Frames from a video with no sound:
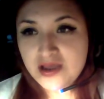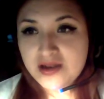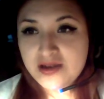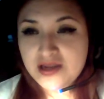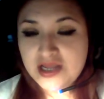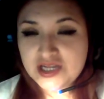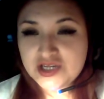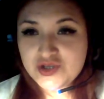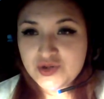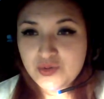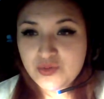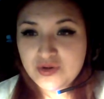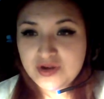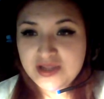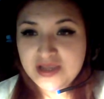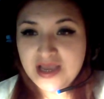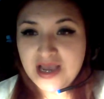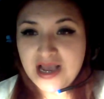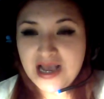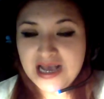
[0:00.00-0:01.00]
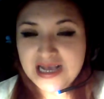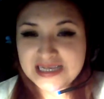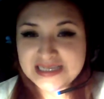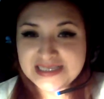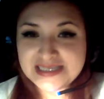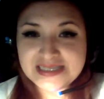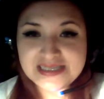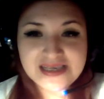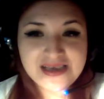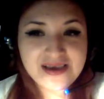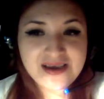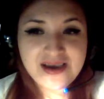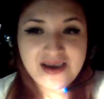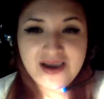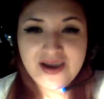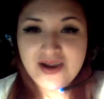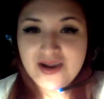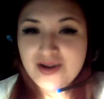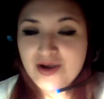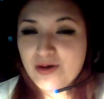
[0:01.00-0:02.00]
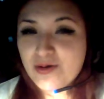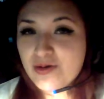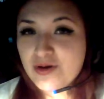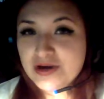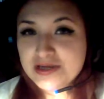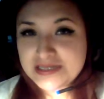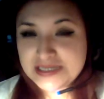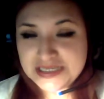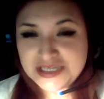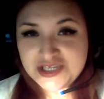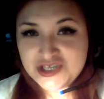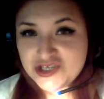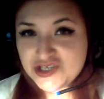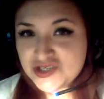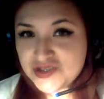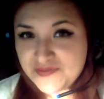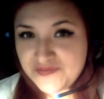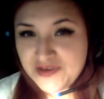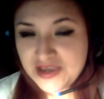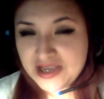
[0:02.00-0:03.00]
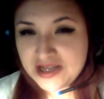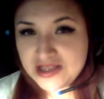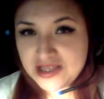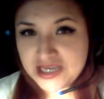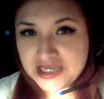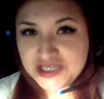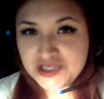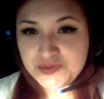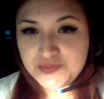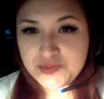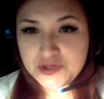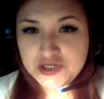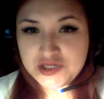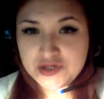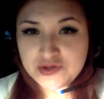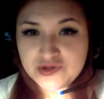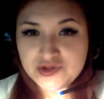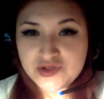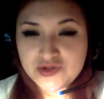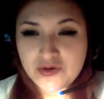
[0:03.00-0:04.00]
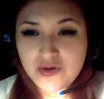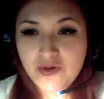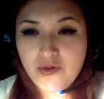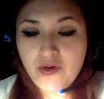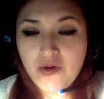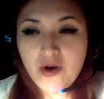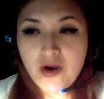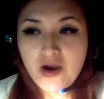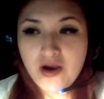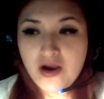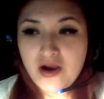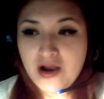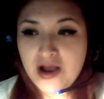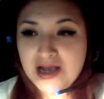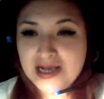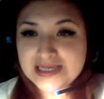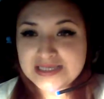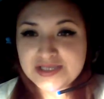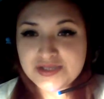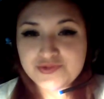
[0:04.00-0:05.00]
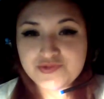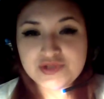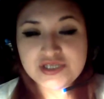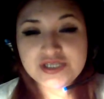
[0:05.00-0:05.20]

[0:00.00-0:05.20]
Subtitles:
not only as, I don't know, teachers of English, but also as